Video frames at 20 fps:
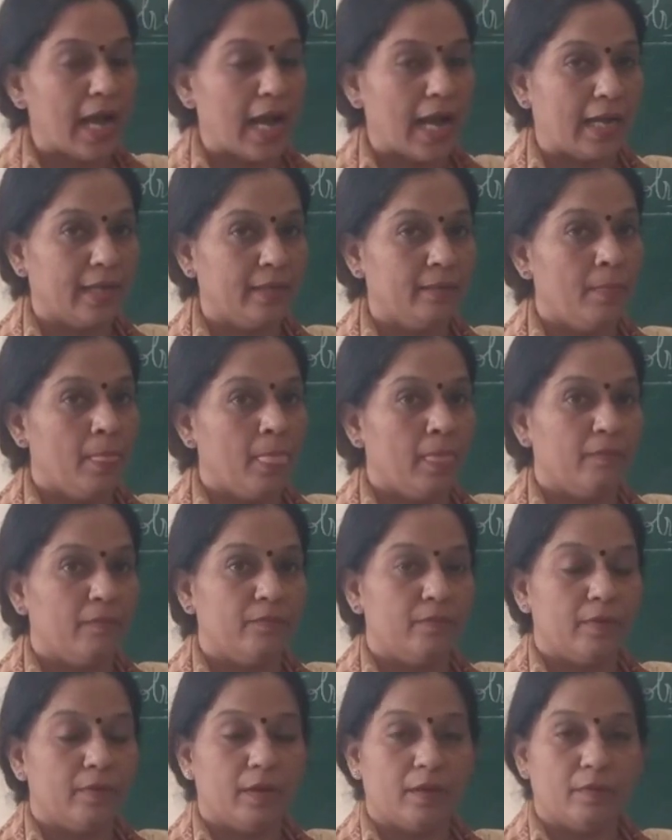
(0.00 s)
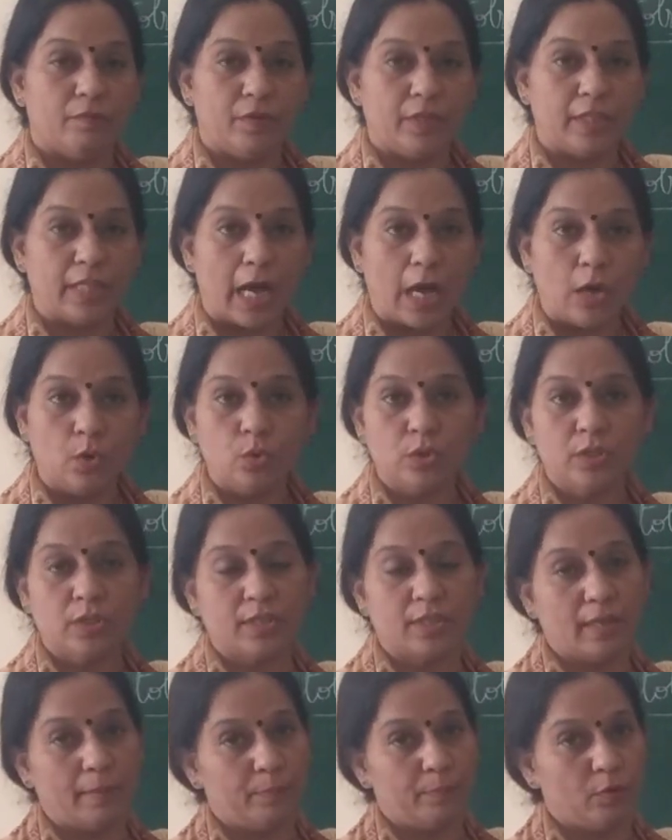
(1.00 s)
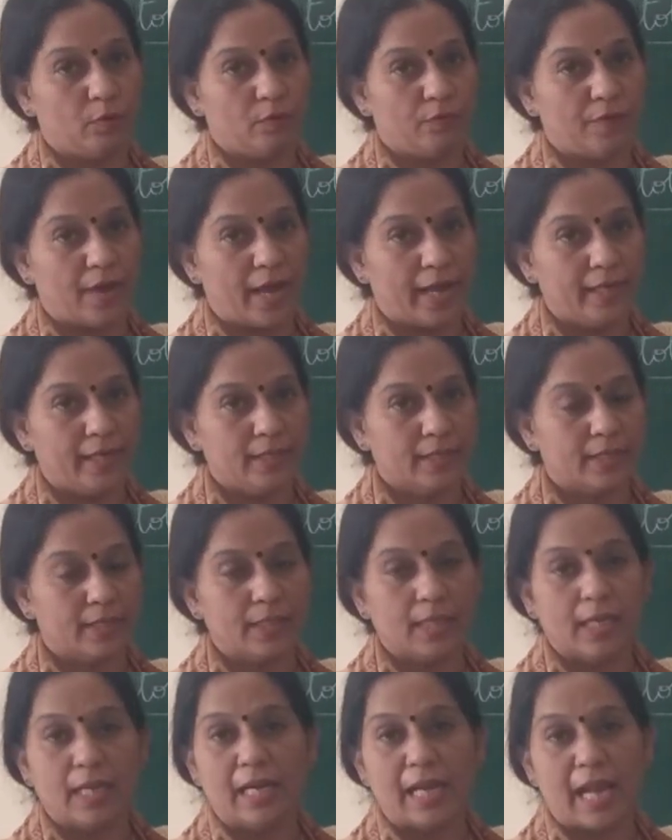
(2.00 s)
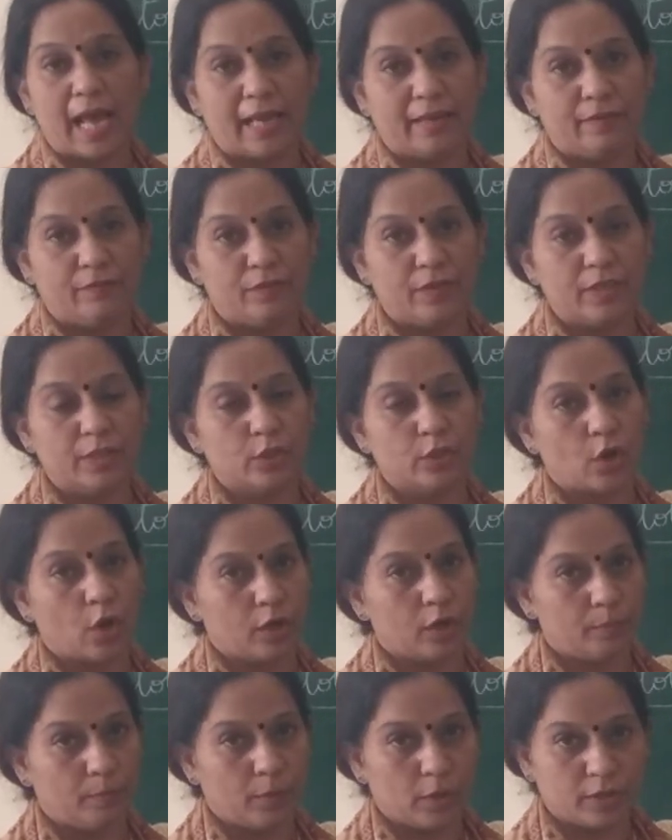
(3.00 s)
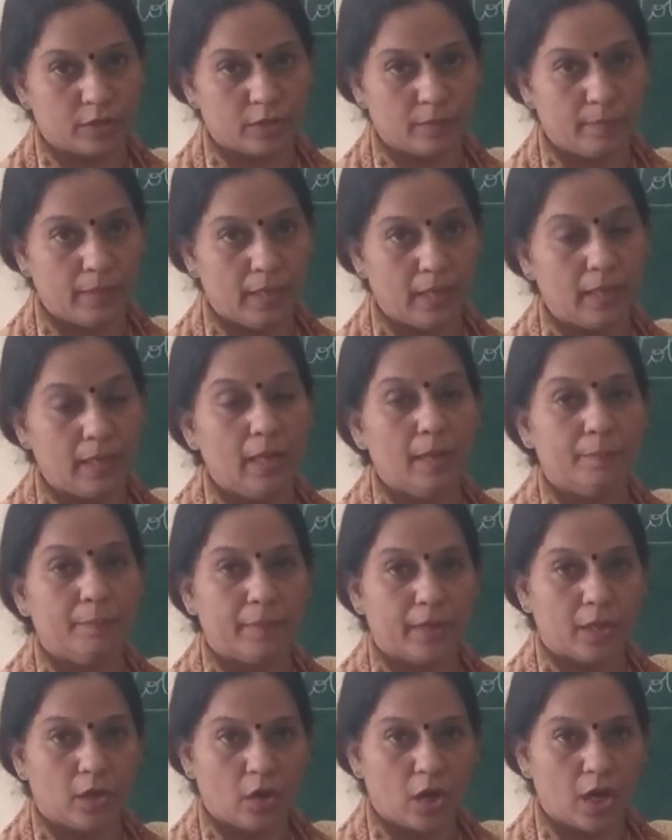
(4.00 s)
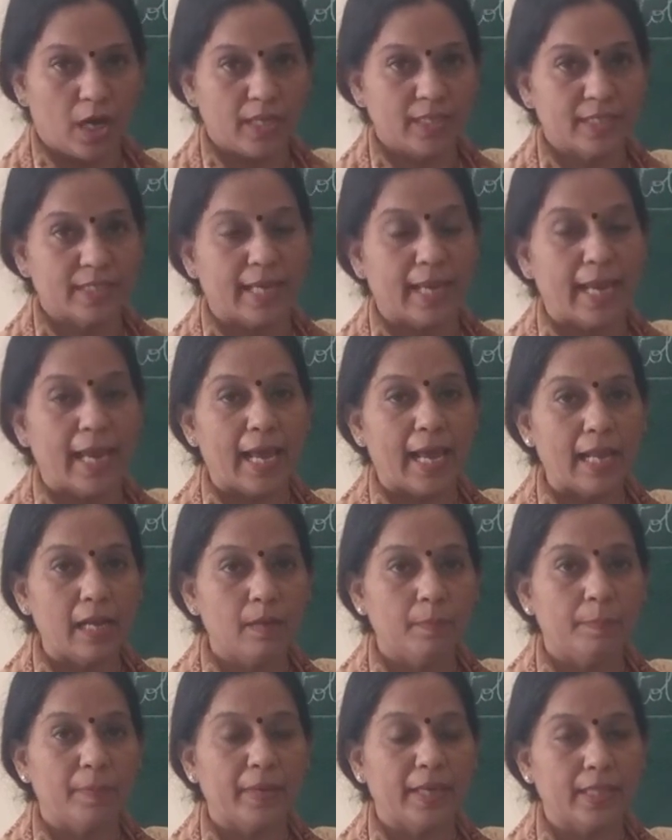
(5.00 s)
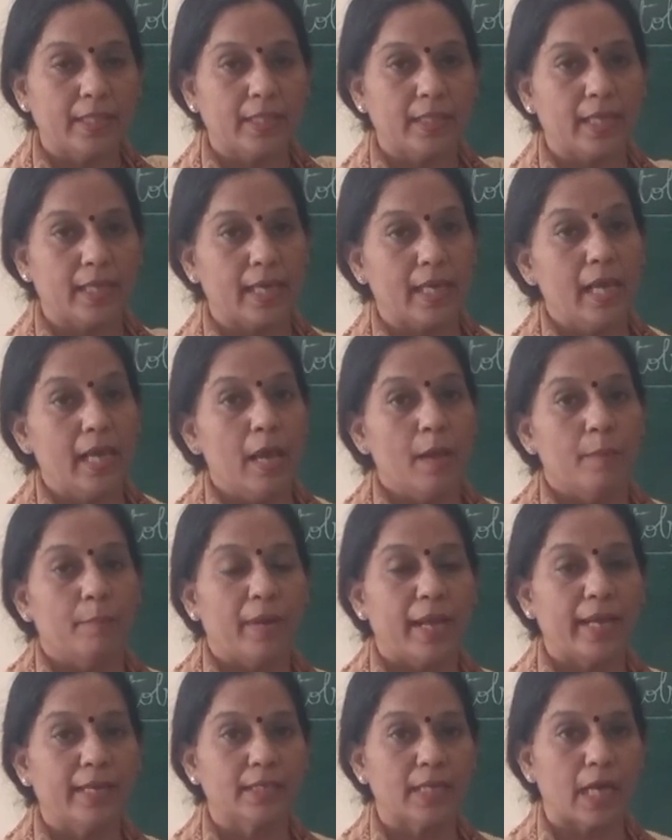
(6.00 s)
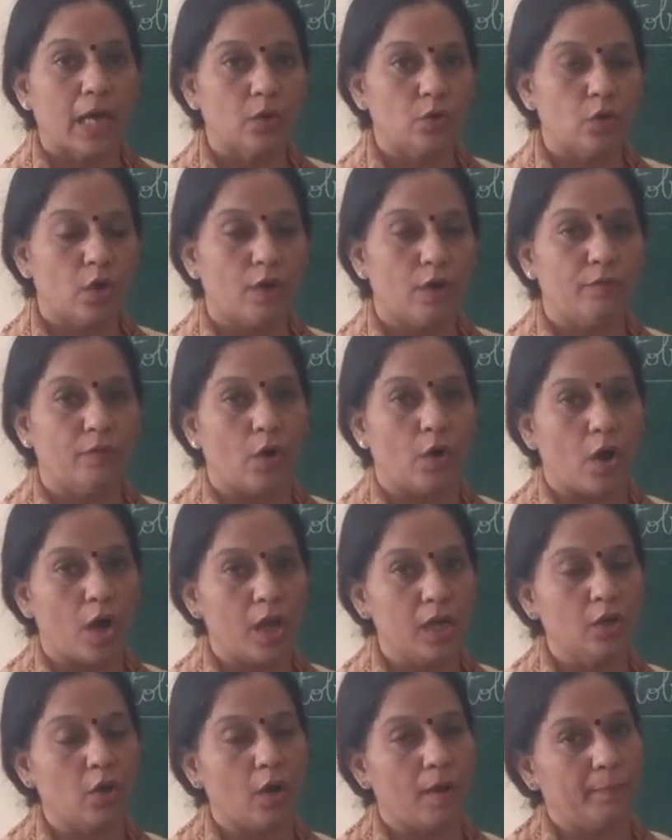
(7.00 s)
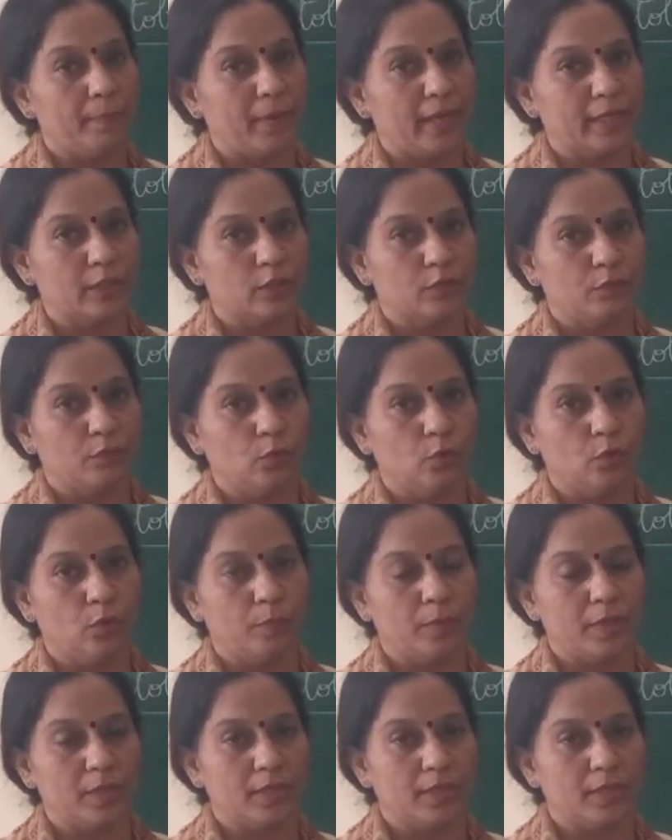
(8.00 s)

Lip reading: And without saprophytes, life is not possible, because they help in the breakdown of all complex food